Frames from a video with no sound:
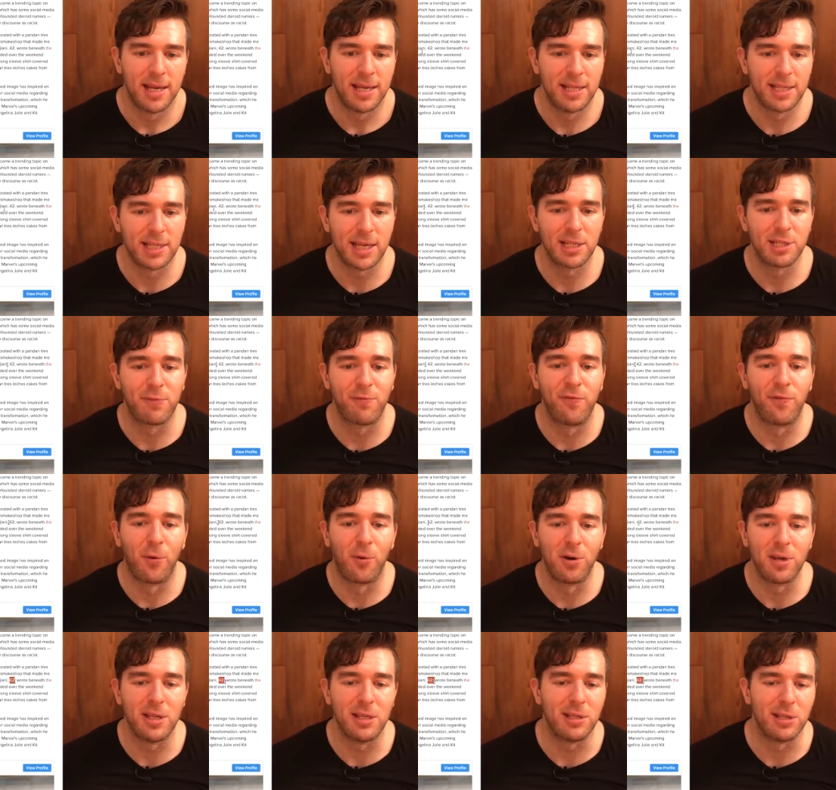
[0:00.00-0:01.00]
This guy's
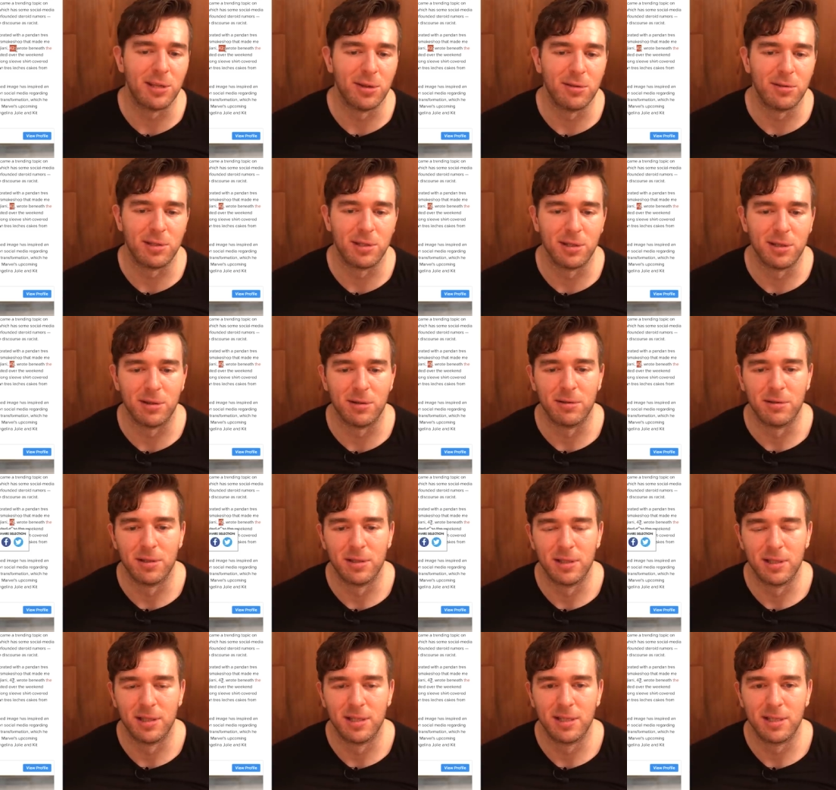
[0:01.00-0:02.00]
forty-two too.
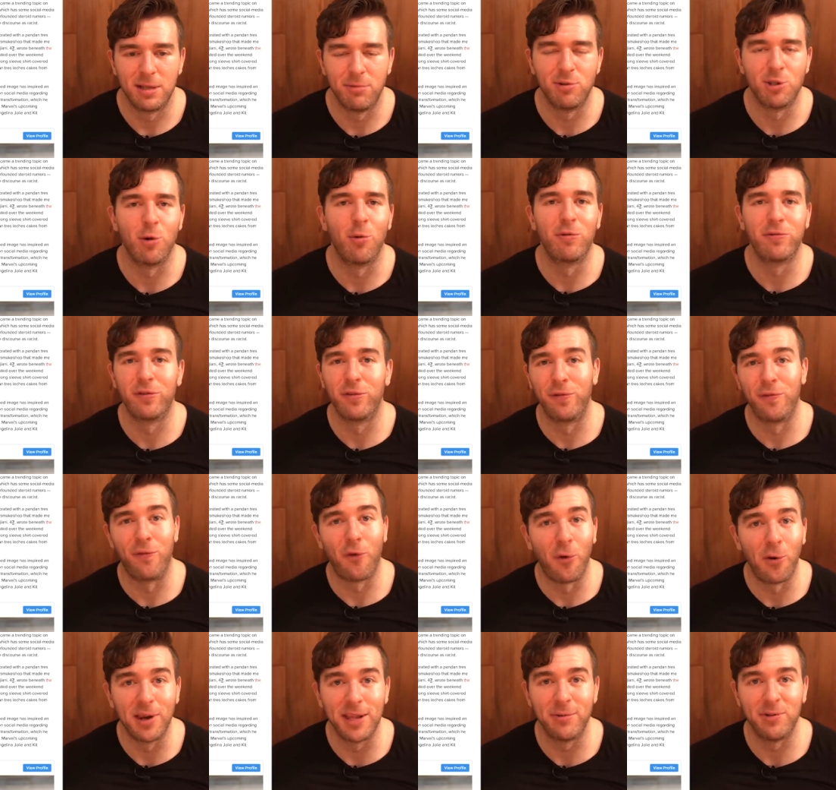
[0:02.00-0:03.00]
He was over
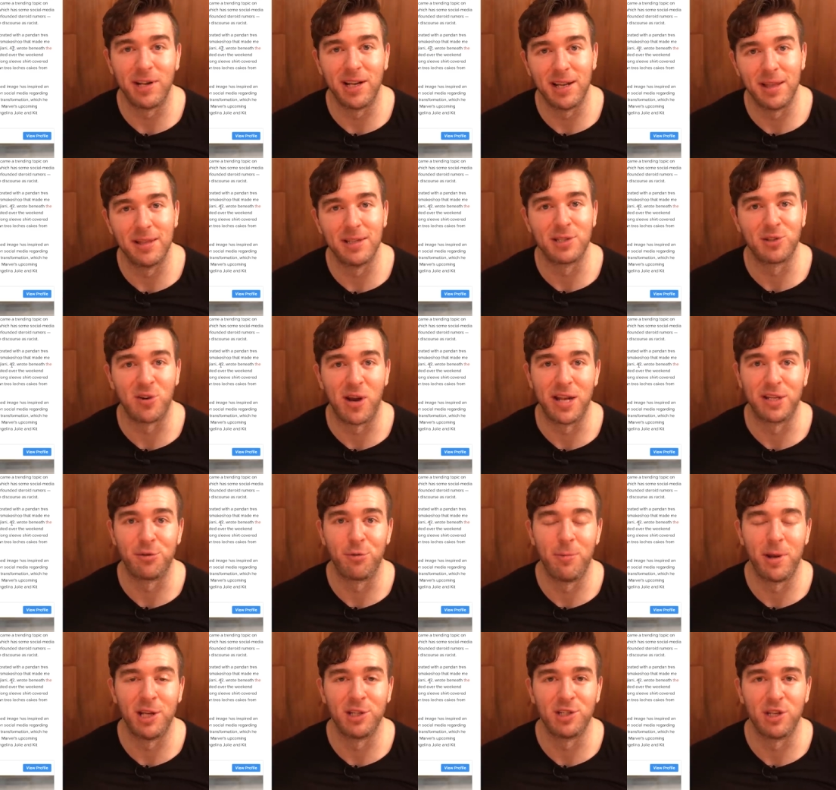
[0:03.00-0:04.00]
forty when he did this
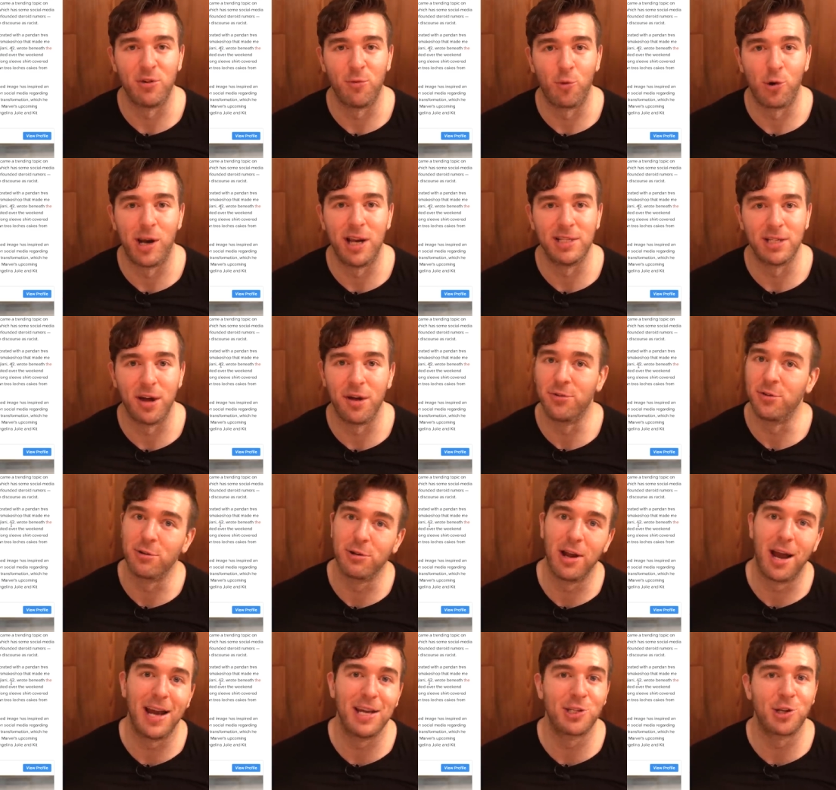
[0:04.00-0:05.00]
transformation, whereas other
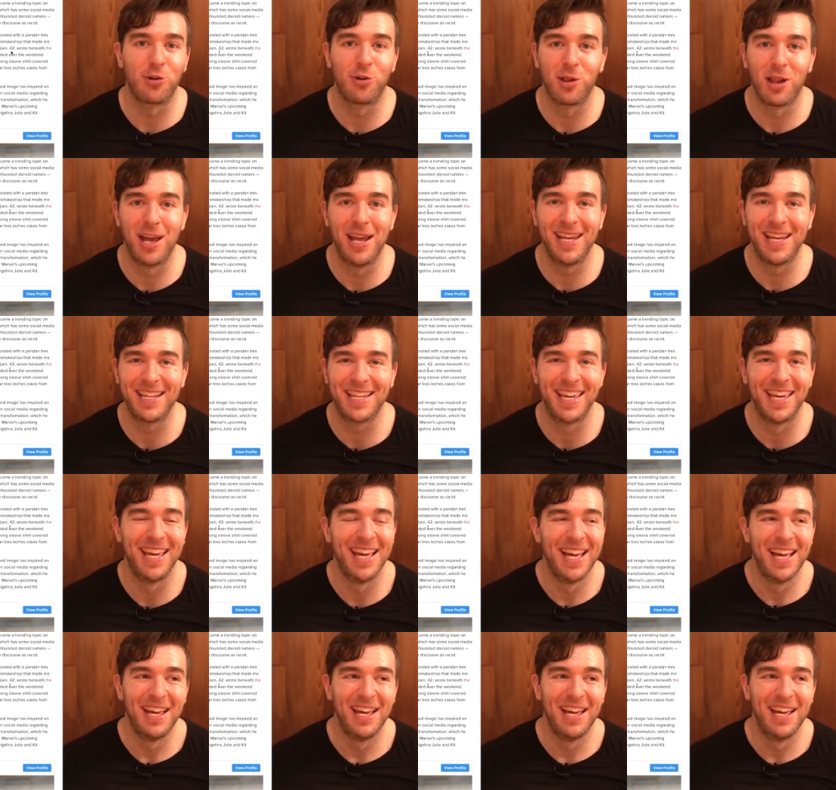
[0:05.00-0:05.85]
guys are like,